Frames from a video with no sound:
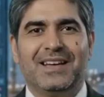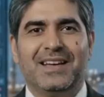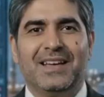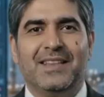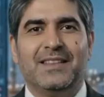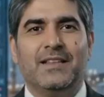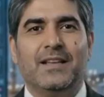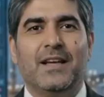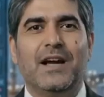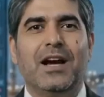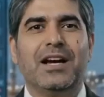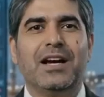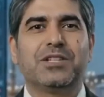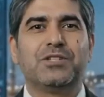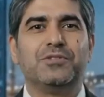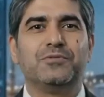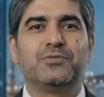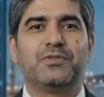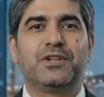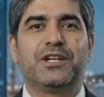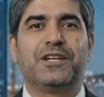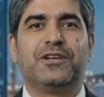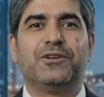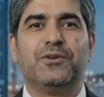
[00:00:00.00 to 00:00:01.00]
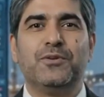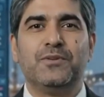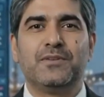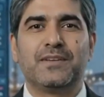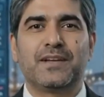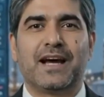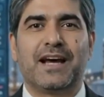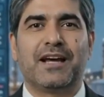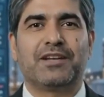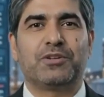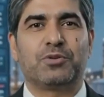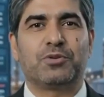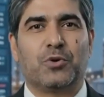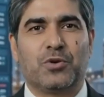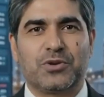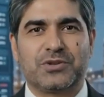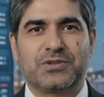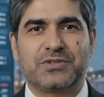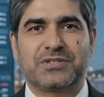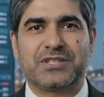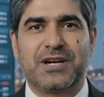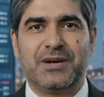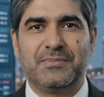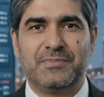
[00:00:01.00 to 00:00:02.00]
In the last video, I told
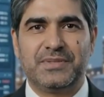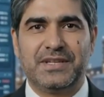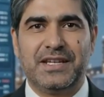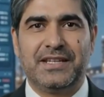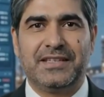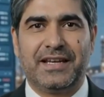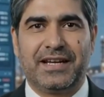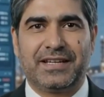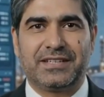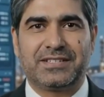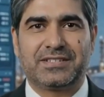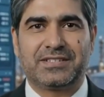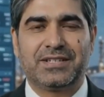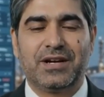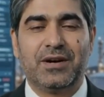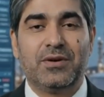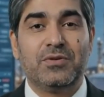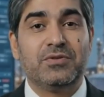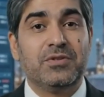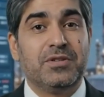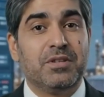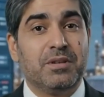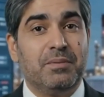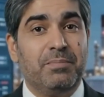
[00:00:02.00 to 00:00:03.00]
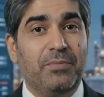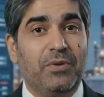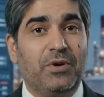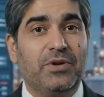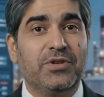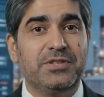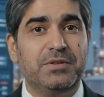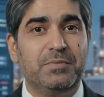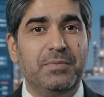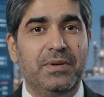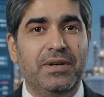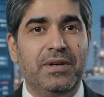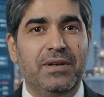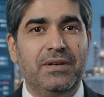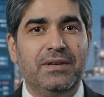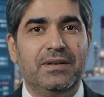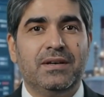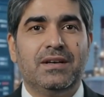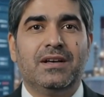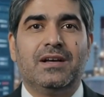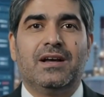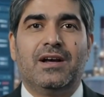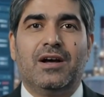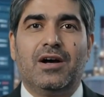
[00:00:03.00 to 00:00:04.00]
you something that sounds impossible.
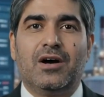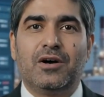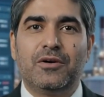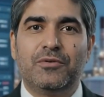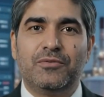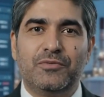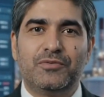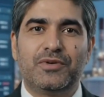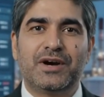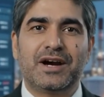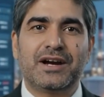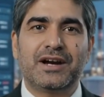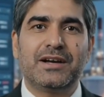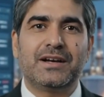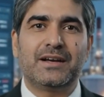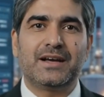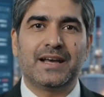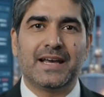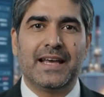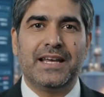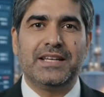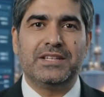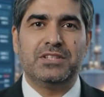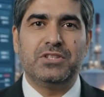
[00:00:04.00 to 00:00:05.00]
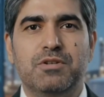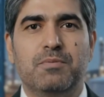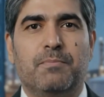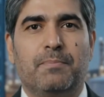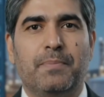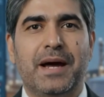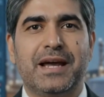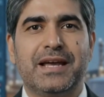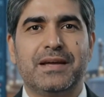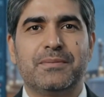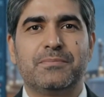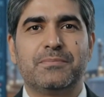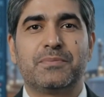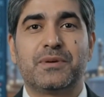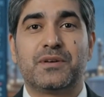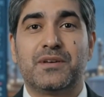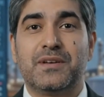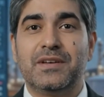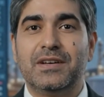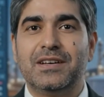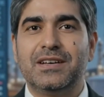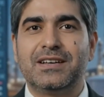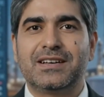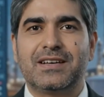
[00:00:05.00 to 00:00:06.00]
A 1-inch pipe
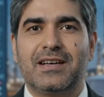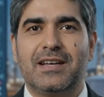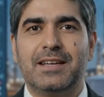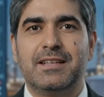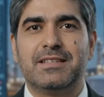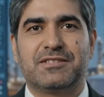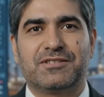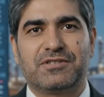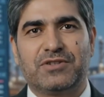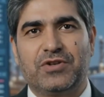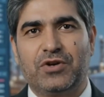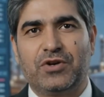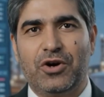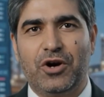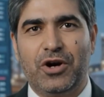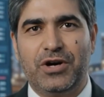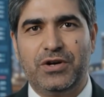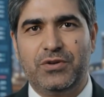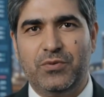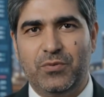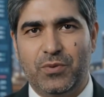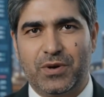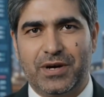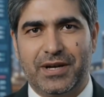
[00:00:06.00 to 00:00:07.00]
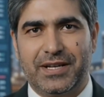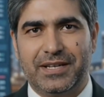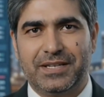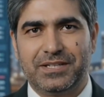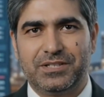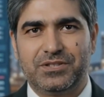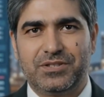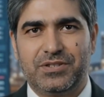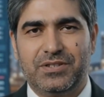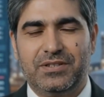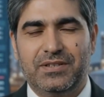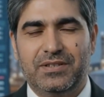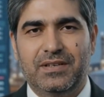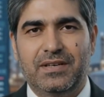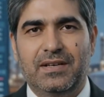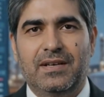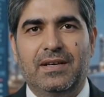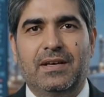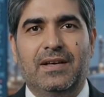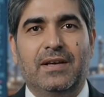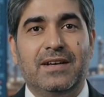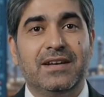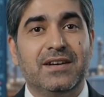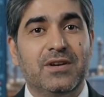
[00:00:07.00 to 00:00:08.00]
is not 1 inch.
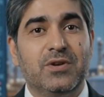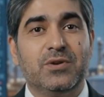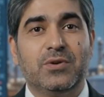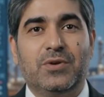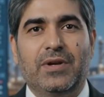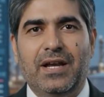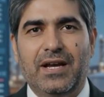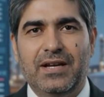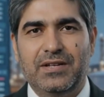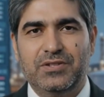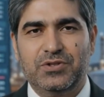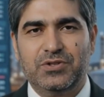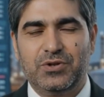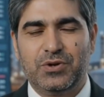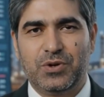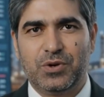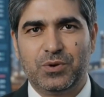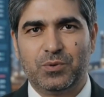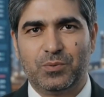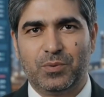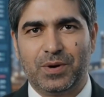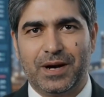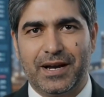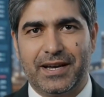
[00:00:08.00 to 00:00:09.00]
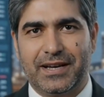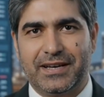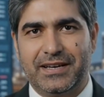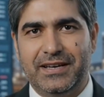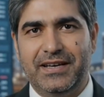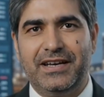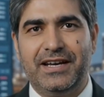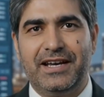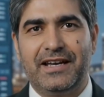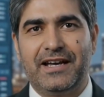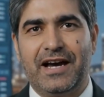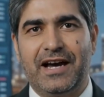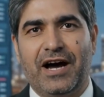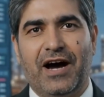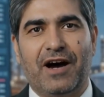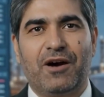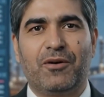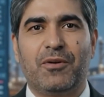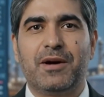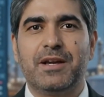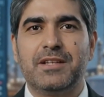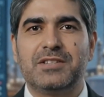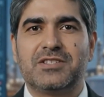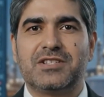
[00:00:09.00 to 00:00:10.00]
Today I'll show you why and
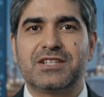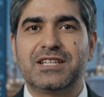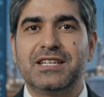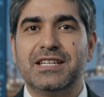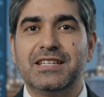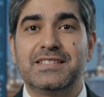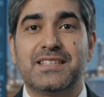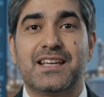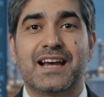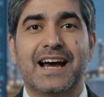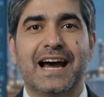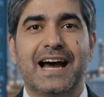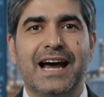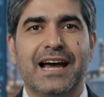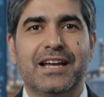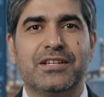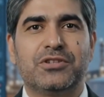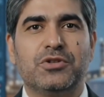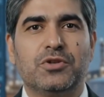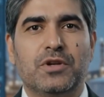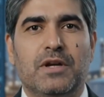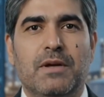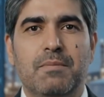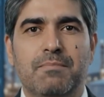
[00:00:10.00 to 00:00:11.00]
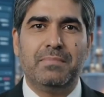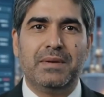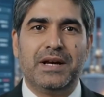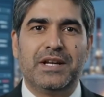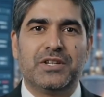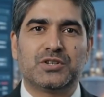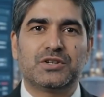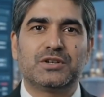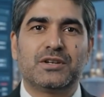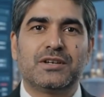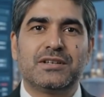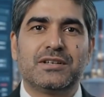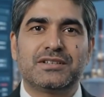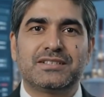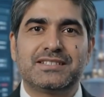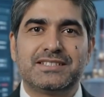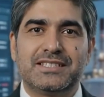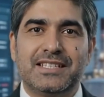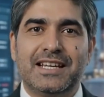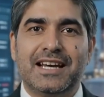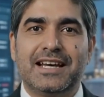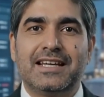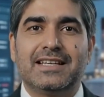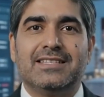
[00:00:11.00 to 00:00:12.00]
how engineers actually measure,
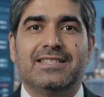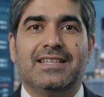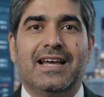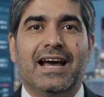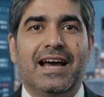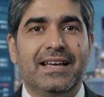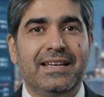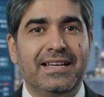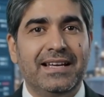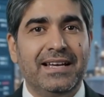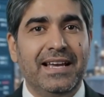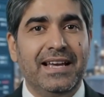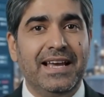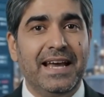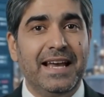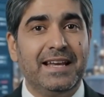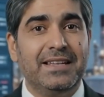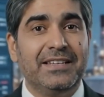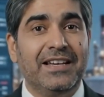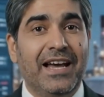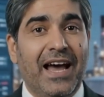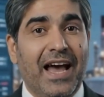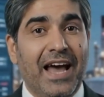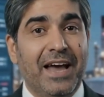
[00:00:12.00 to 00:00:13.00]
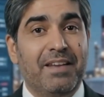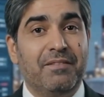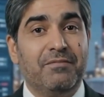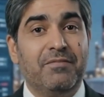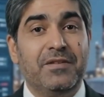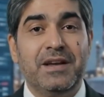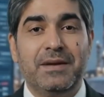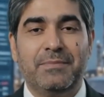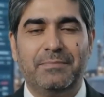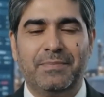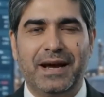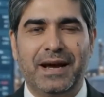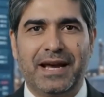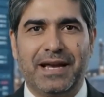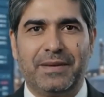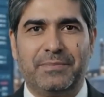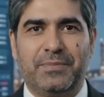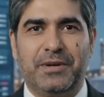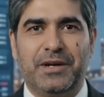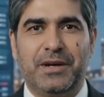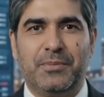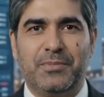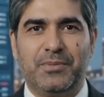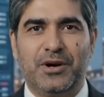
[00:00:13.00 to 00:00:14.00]
size and connect every pipe
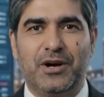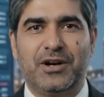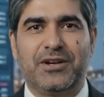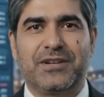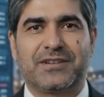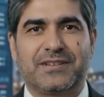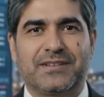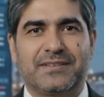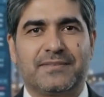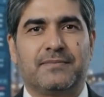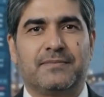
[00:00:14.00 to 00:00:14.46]
in a plant.